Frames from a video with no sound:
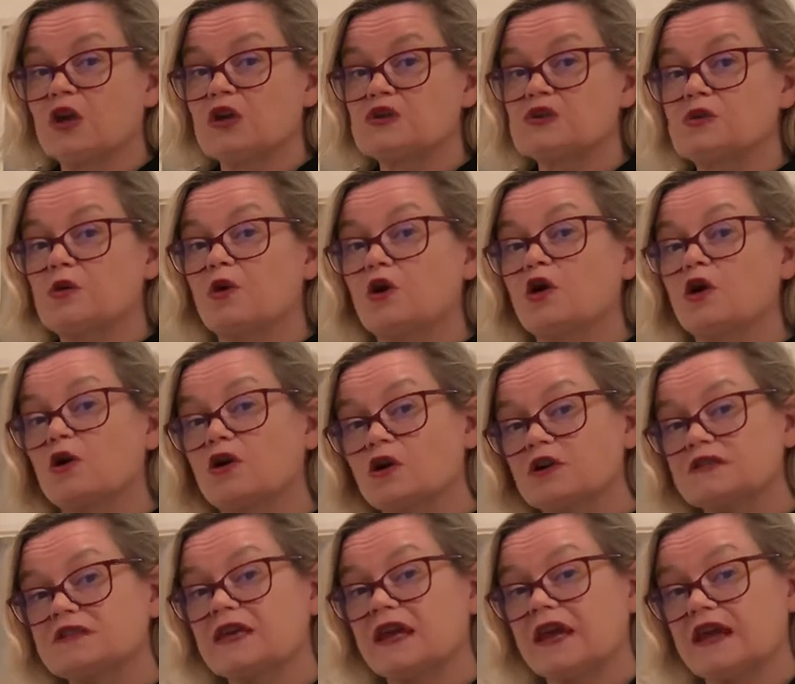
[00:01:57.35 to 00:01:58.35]
So her
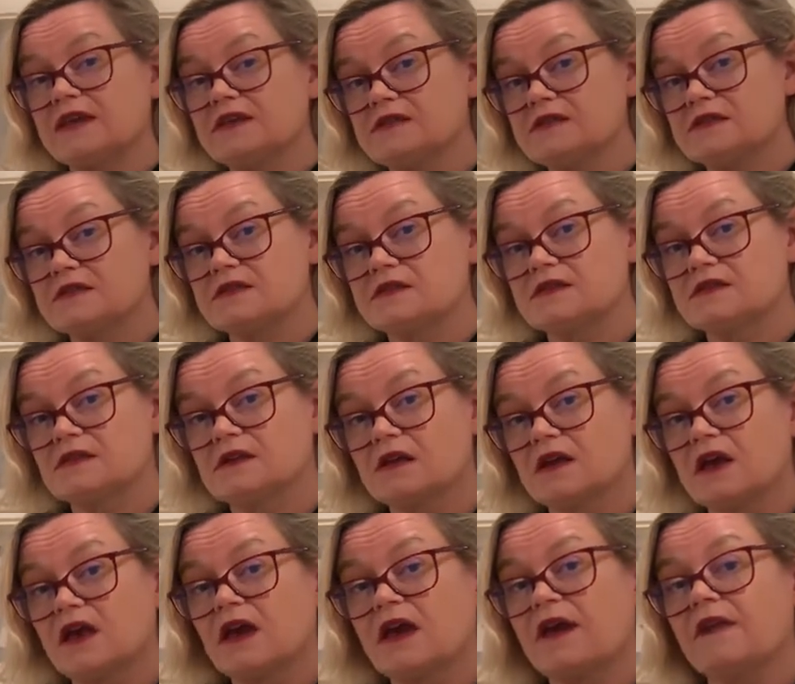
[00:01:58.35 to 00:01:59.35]
taste
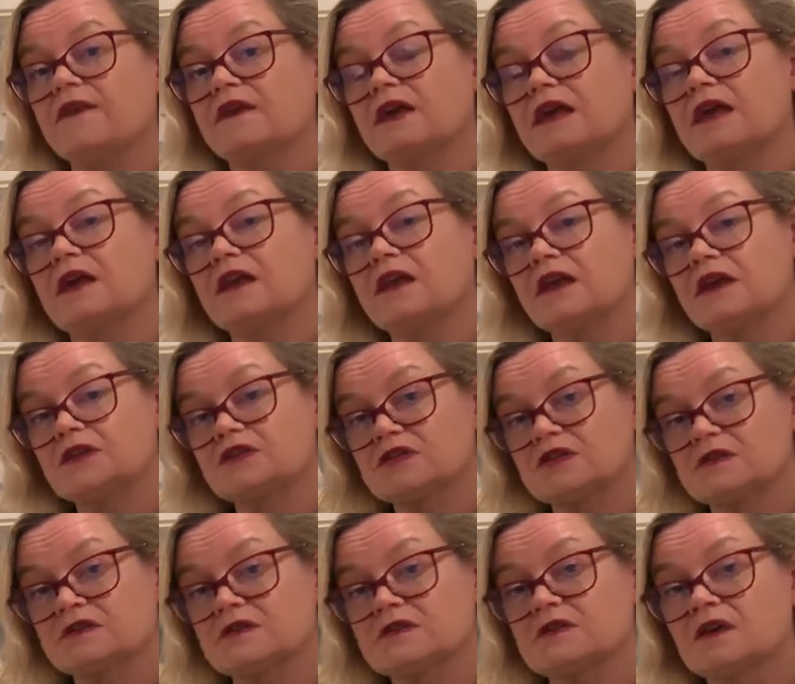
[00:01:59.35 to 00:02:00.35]
and the
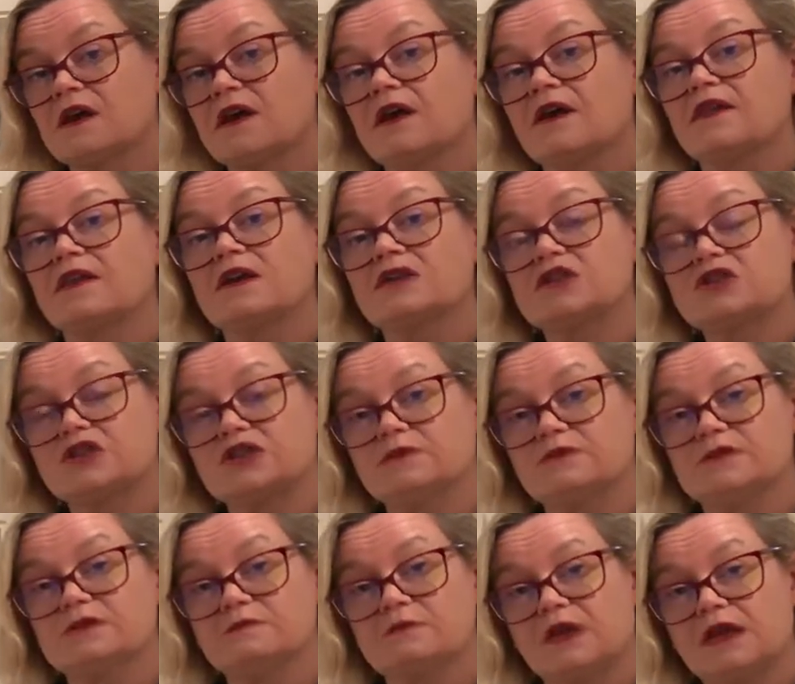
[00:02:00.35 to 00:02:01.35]
connections that she
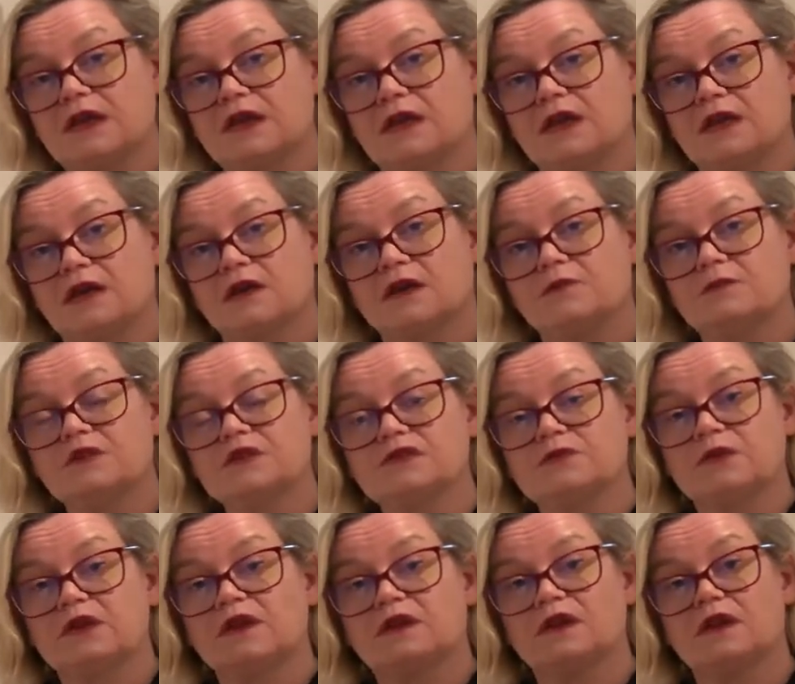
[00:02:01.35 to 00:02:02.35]
was making
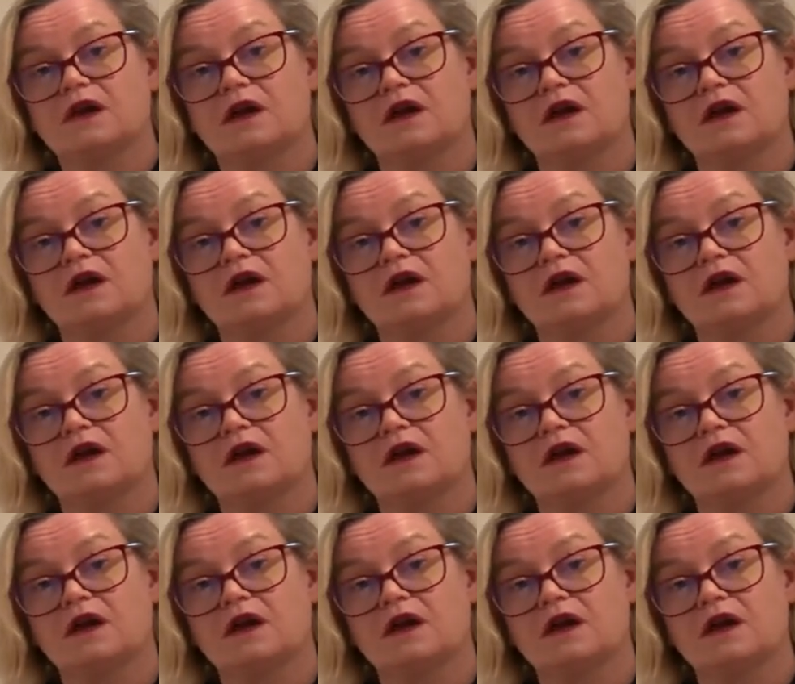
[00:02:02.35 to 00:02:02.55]
between the